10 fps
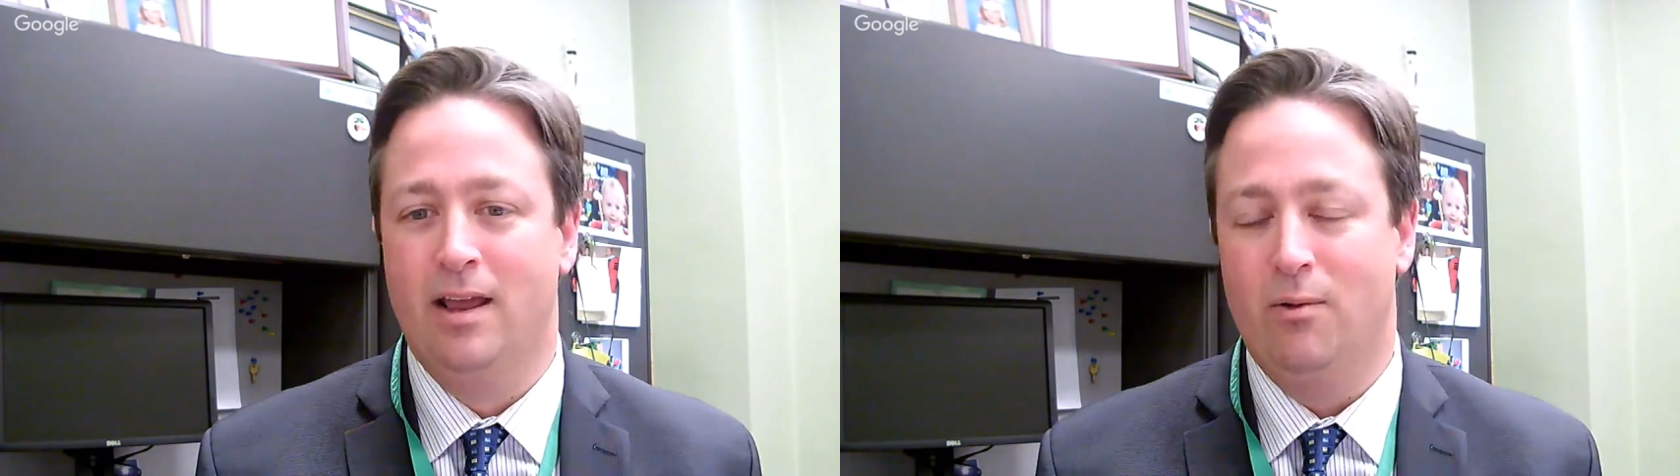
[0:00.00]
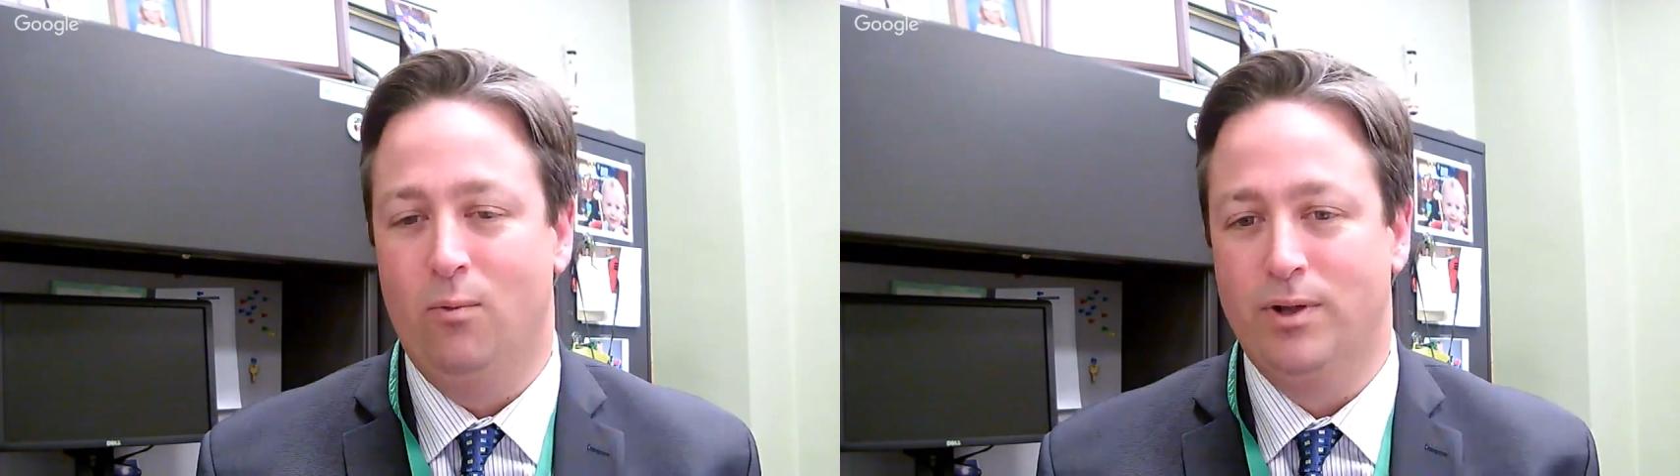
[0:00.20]

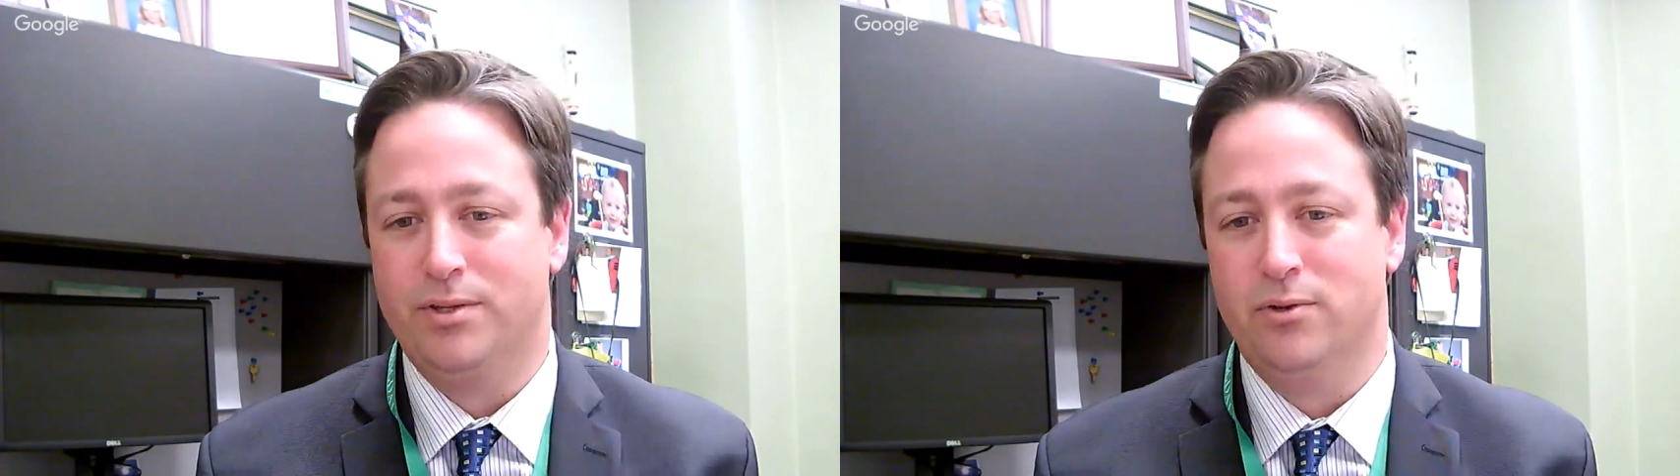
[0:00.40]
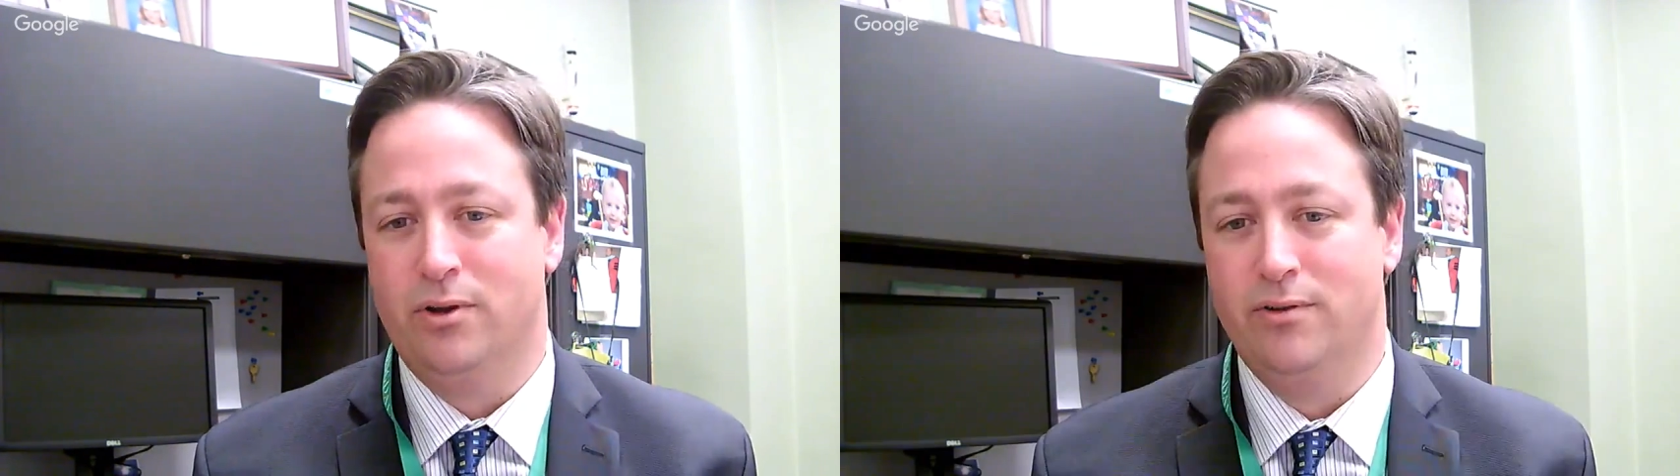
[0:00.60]

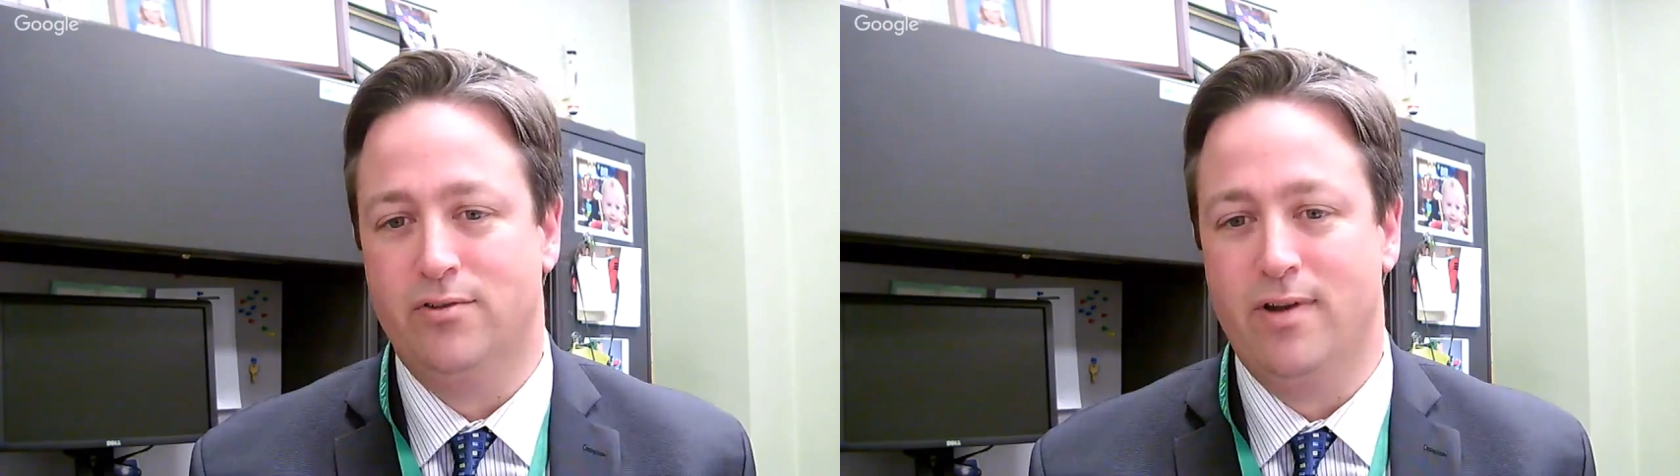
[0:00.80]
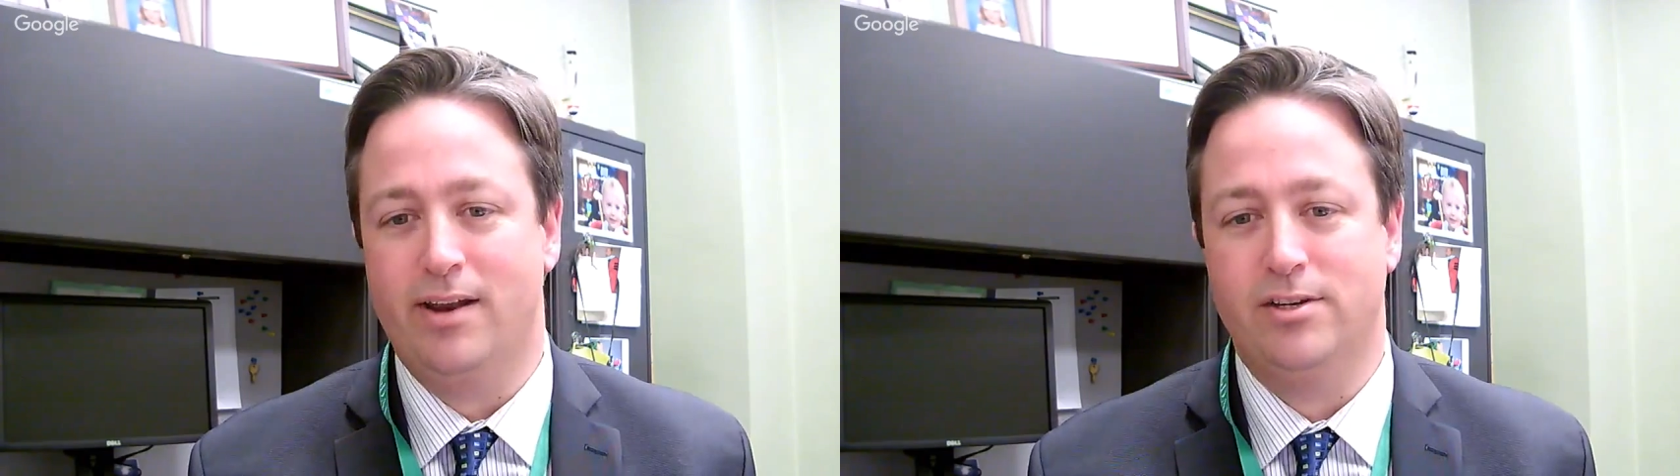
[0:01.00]
what sort of
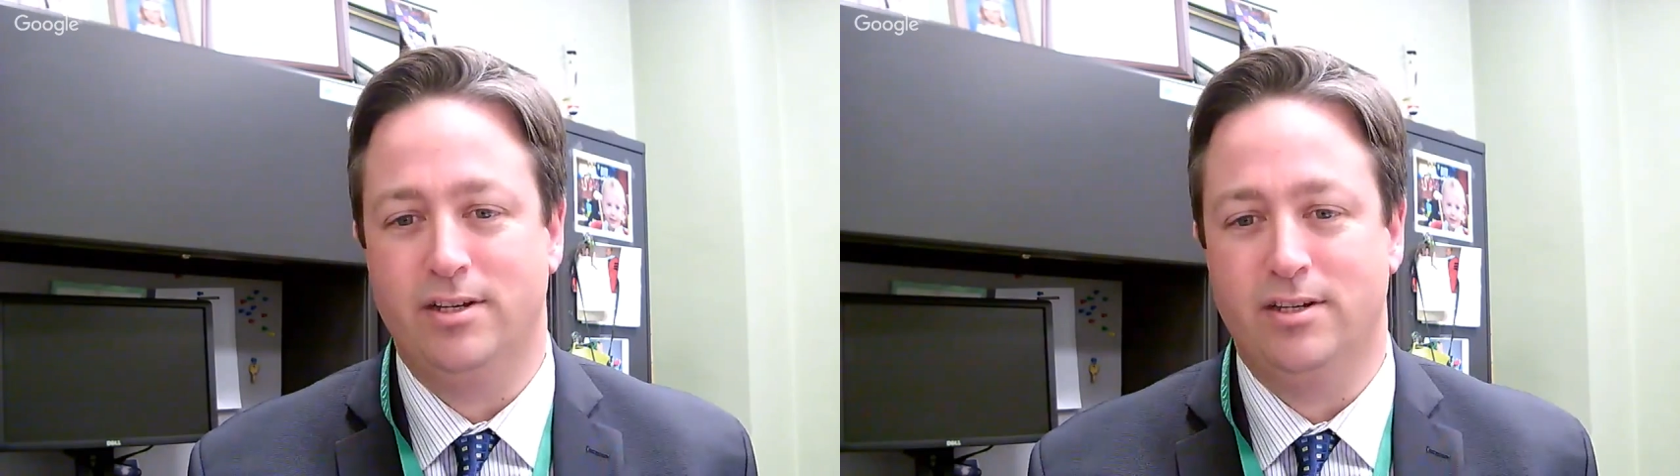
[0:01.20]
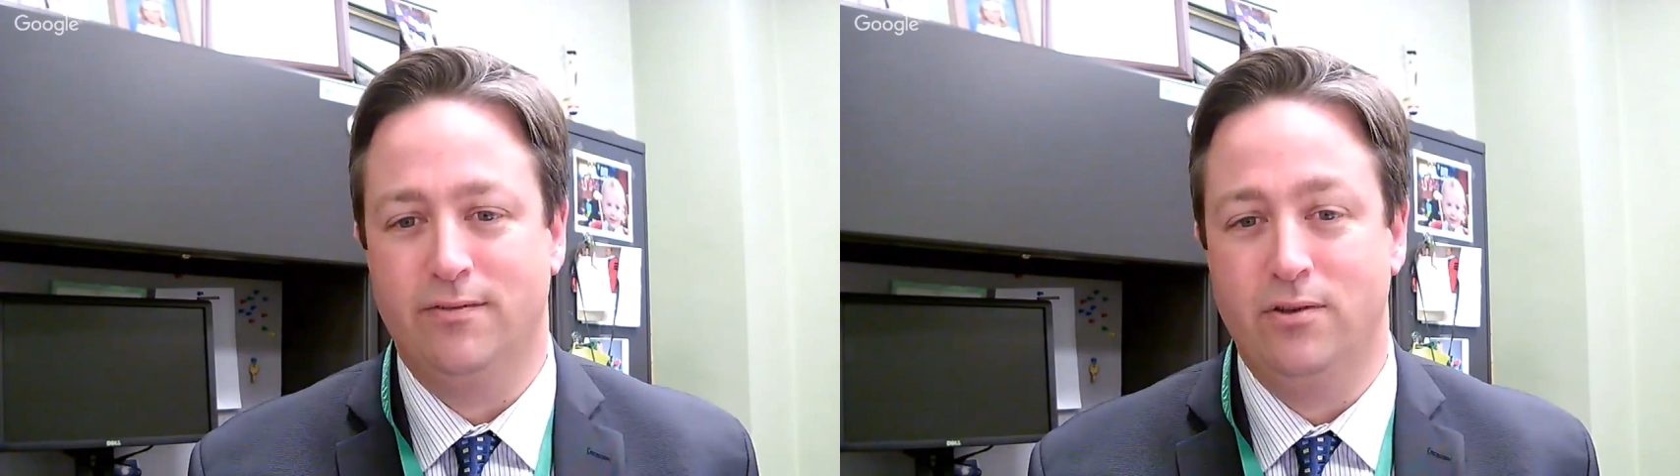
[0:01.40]

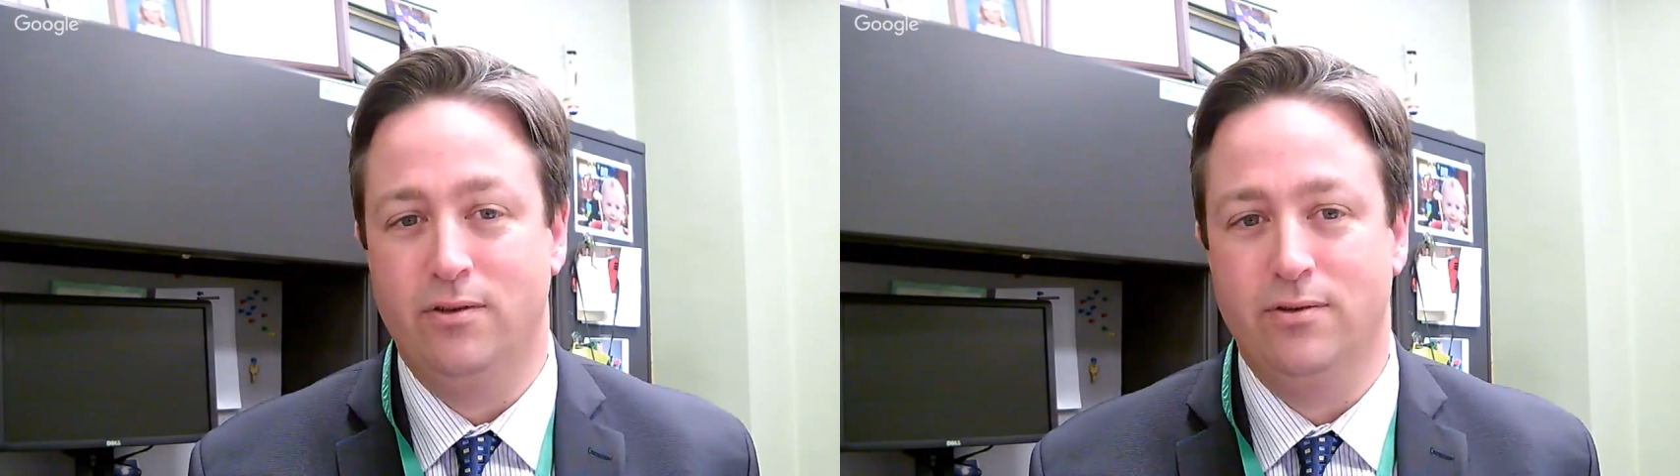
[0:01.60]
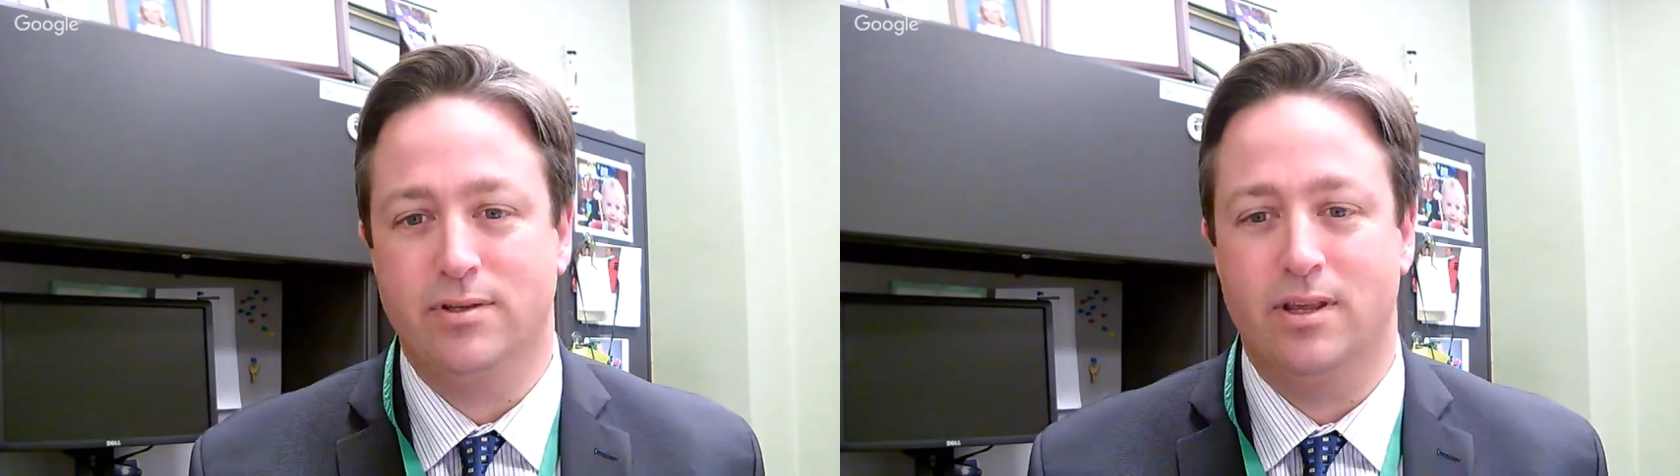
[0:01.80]
strategies have you
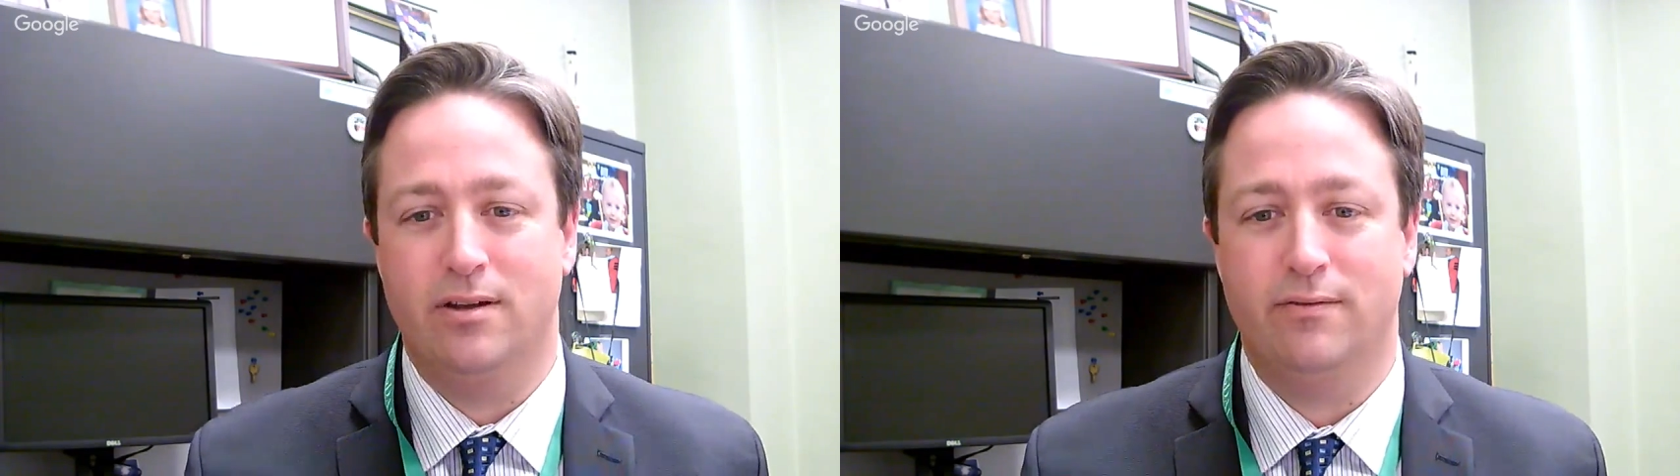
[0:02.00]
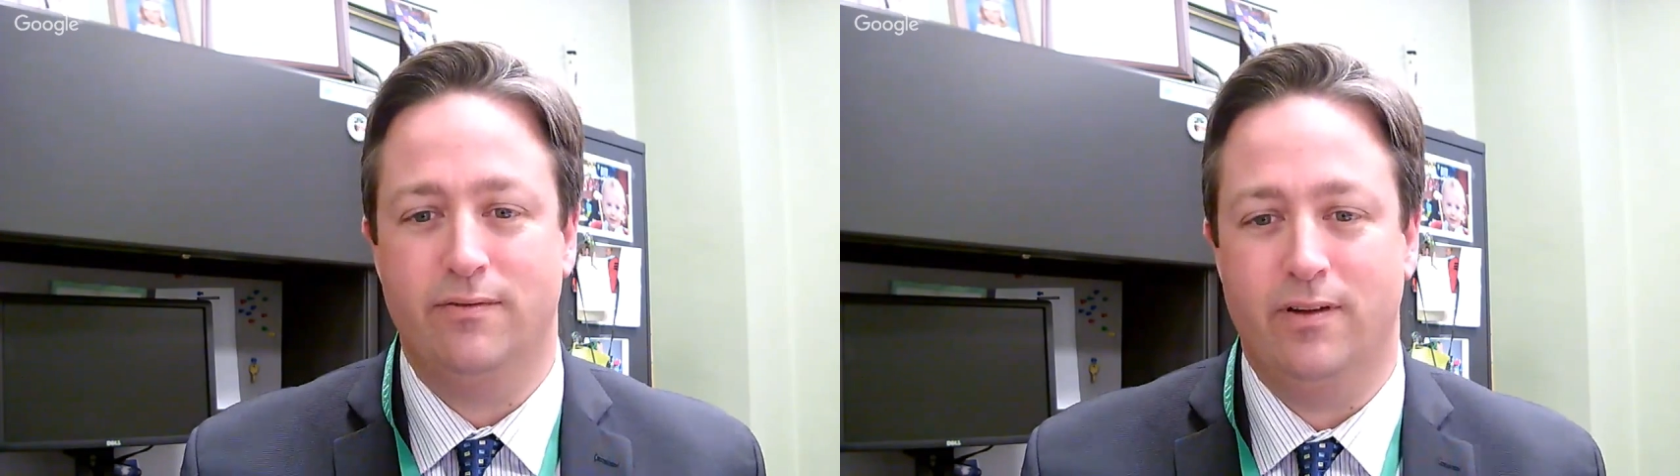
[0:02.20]
used that
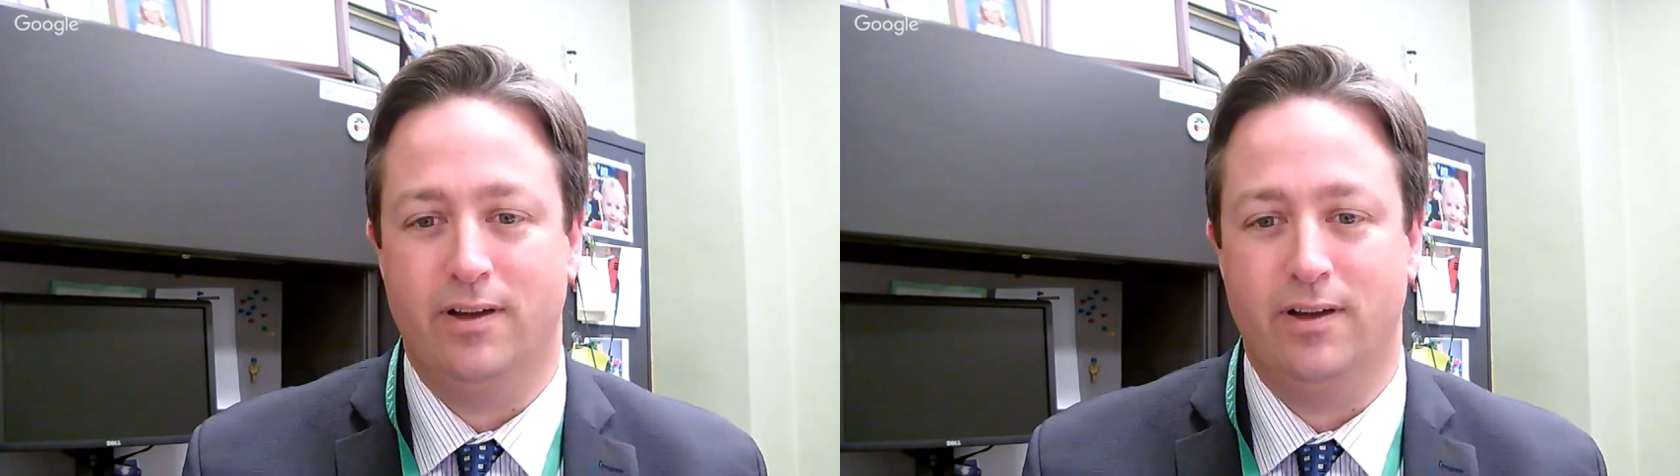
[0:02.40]
have